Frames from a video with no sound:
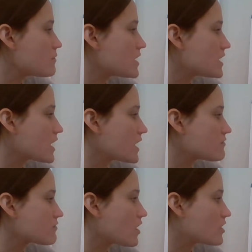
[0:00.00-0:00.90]
in any kind
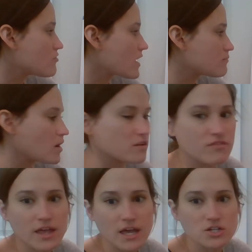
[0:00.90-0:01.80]
of contract
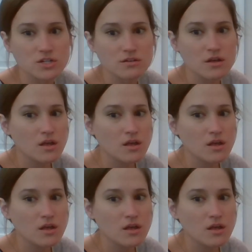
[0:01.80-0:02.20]
modification.